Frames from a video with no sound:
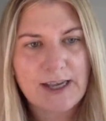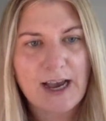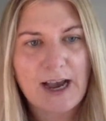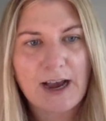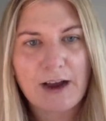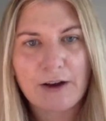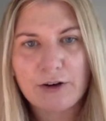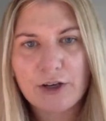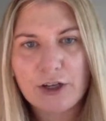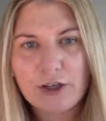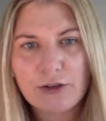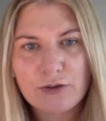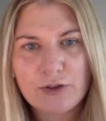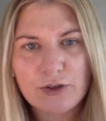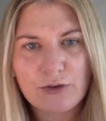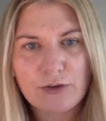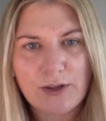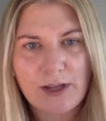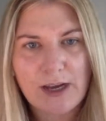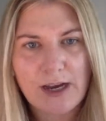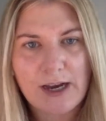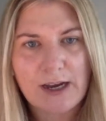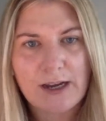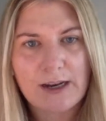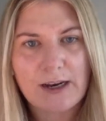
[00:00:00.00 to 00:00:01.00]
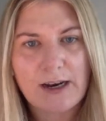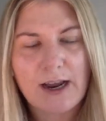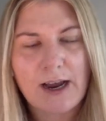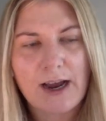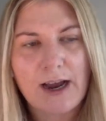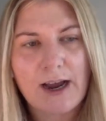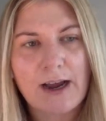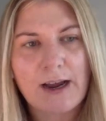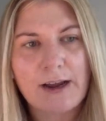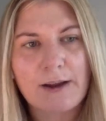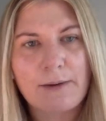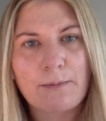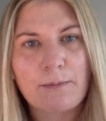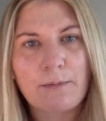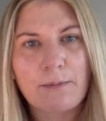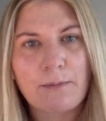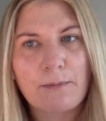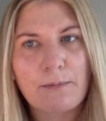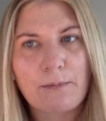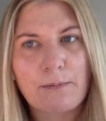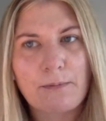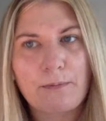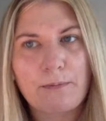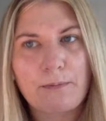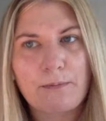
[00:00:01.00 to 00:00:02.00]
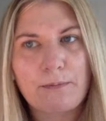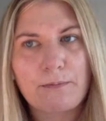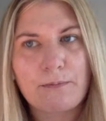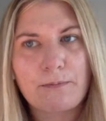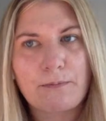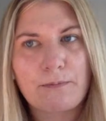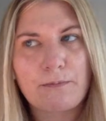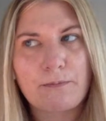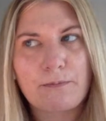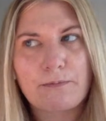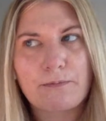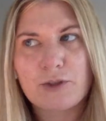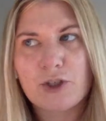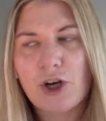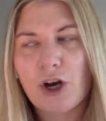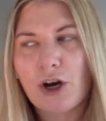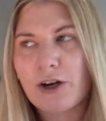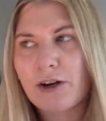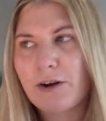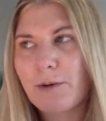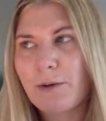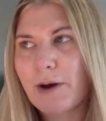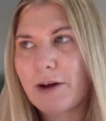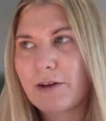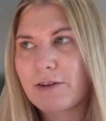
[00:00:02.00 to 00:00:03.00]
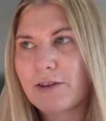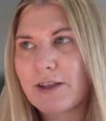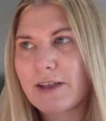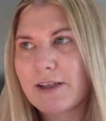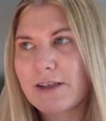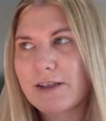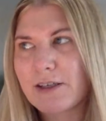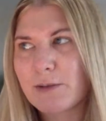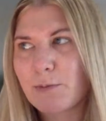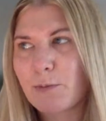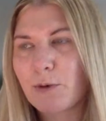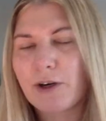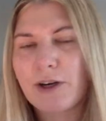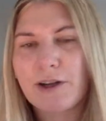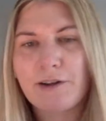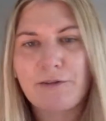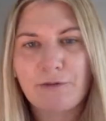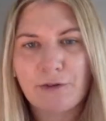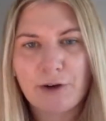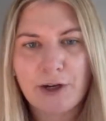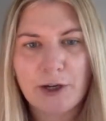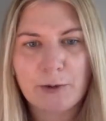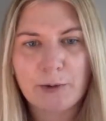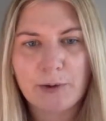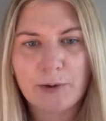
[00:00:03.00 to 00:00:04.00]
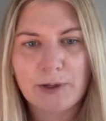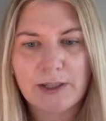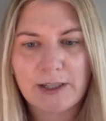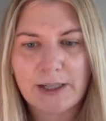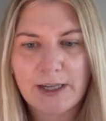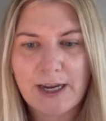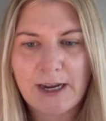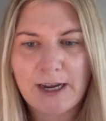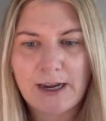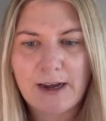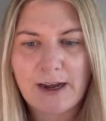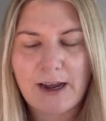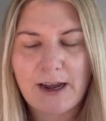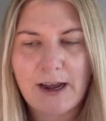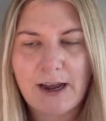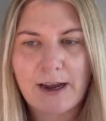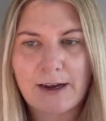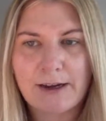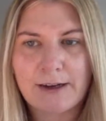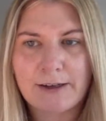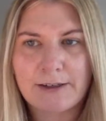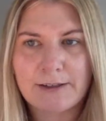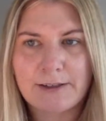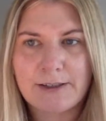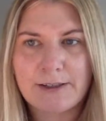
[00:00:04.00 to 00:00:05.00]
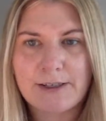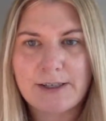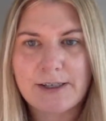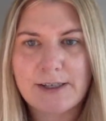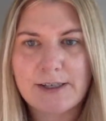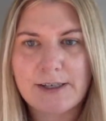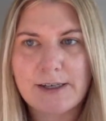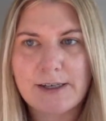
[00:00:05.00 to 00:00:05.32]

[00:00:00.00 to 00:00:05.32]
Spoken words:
How do you do that? I talk about this pretty frequently, and